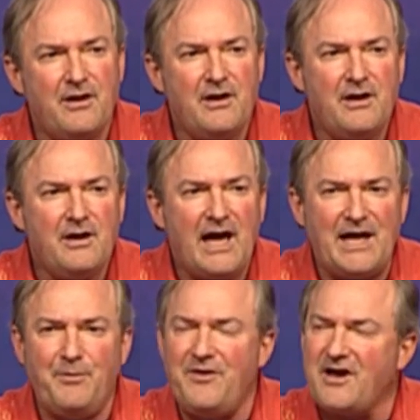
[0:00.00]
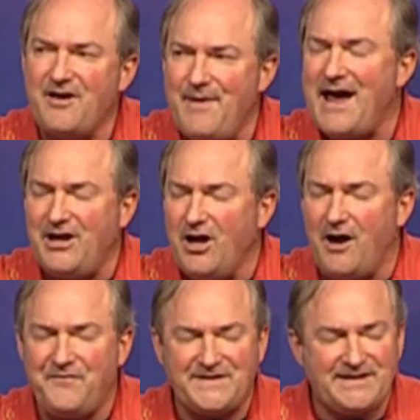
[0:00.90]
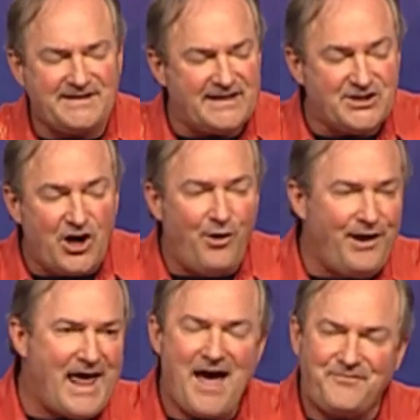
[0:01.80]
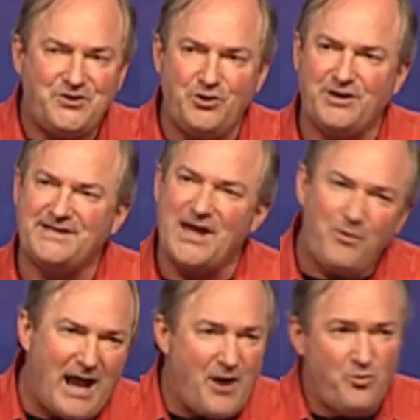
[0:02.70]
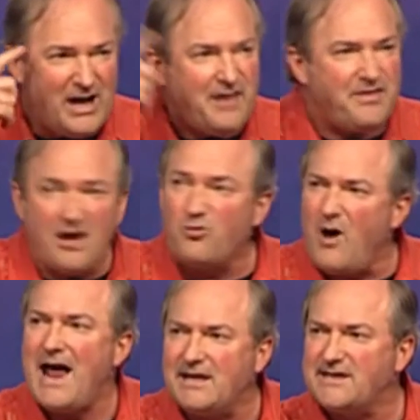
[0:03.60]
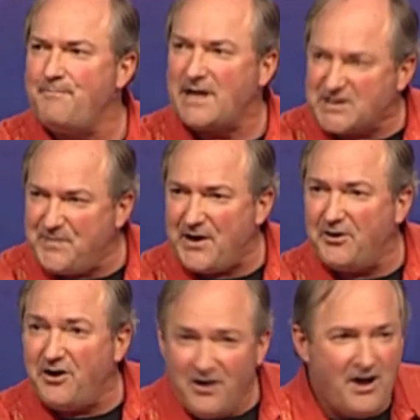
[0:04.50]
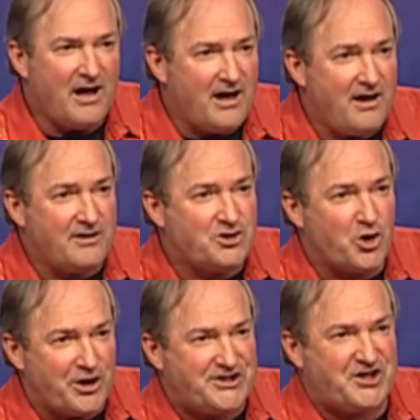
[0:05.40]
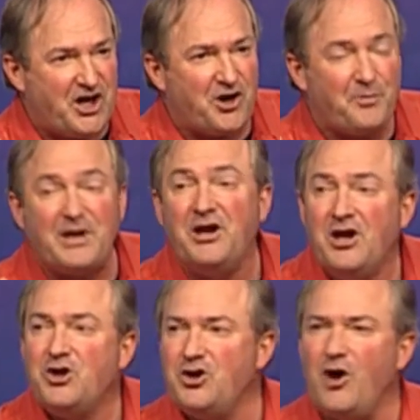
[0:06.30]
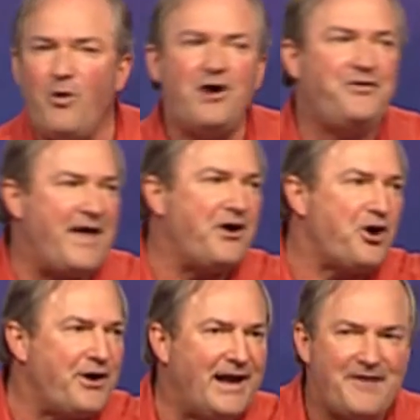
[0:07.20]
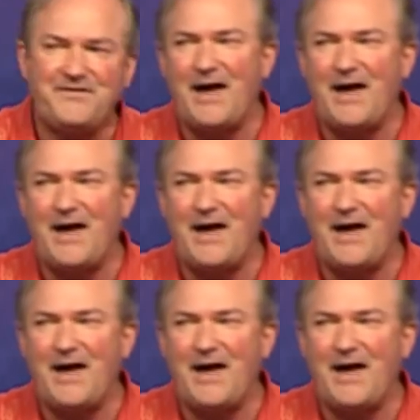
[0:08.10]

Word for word: and when the commanding officer says go left, you can say, Well, I really think right is a much better uh, choice here, but you know what? They're going left, I'm going